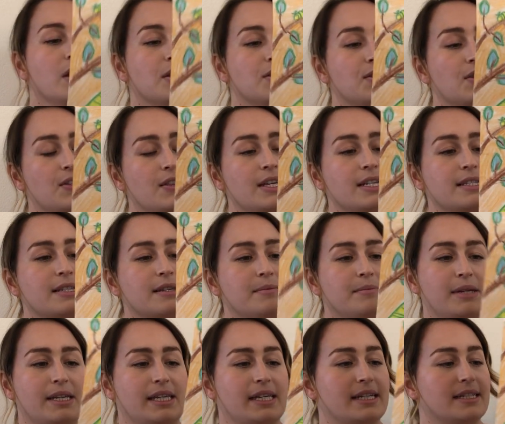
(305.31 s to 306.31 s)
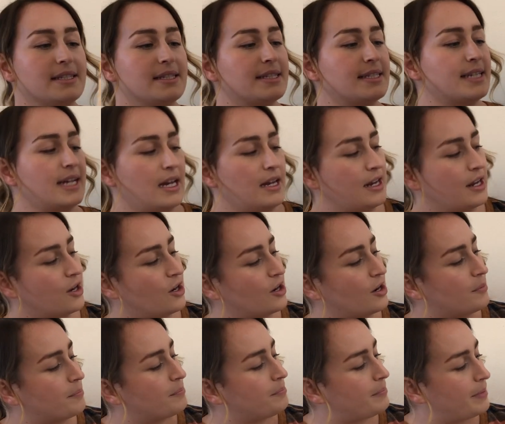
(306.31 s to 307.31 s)
So this chameleon's standing on
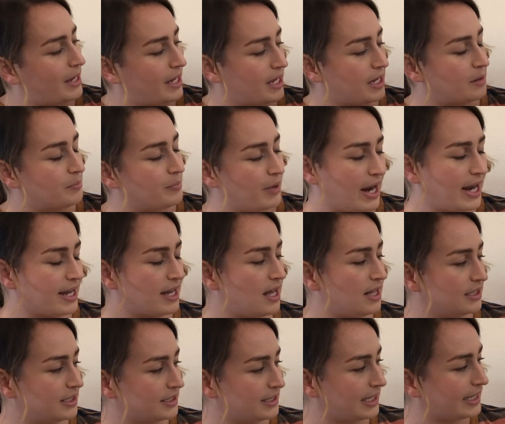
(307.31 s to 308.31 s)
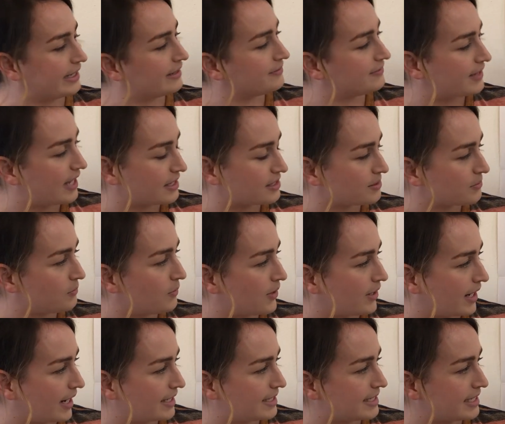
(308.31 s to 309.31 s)
a big bright colored leaf, that's
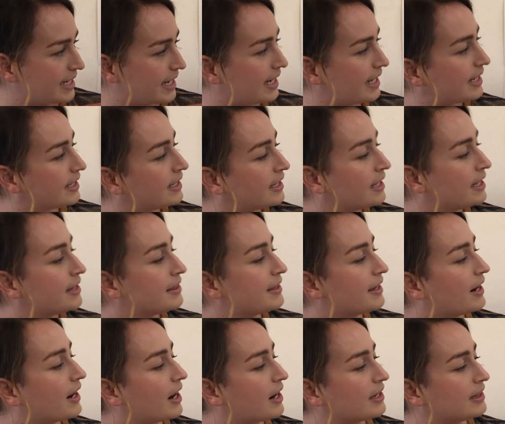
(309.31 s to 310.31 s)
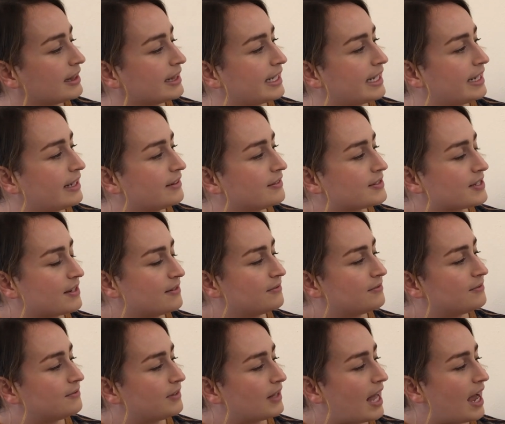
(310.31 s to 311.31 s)
one idea. There are leaves
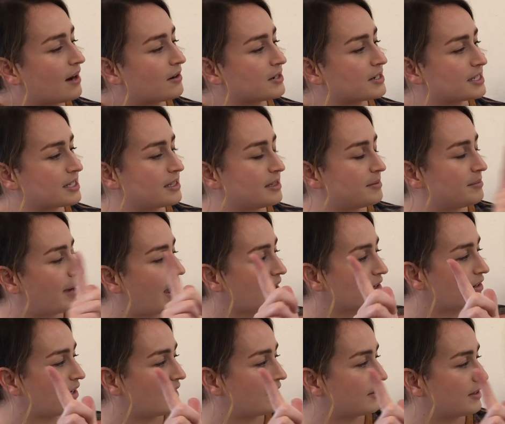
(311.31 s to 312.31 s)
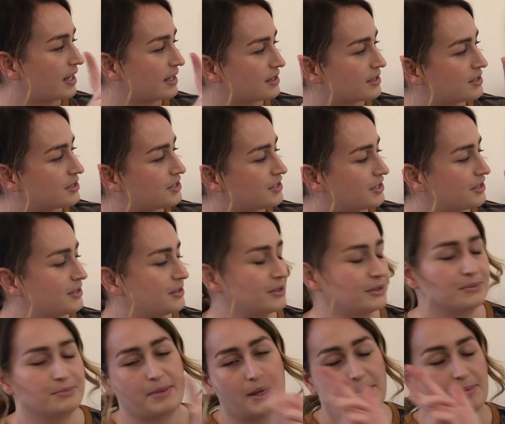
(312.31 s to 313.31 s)
and flowers in the background, that's
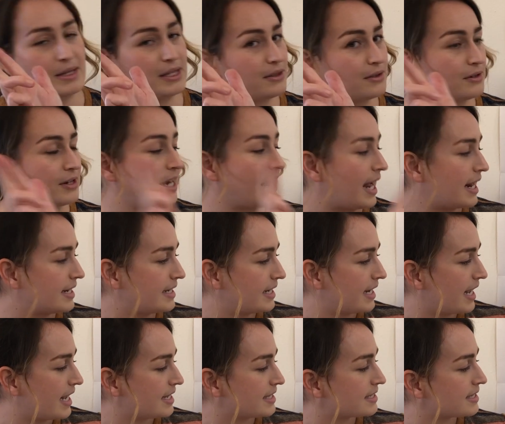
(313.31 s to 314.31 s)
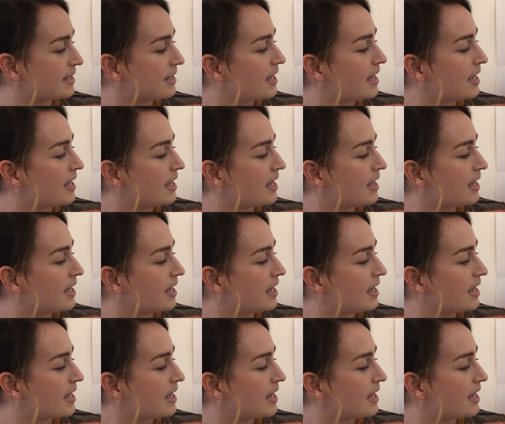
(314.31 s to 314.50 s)
2, maybe 3 ideas.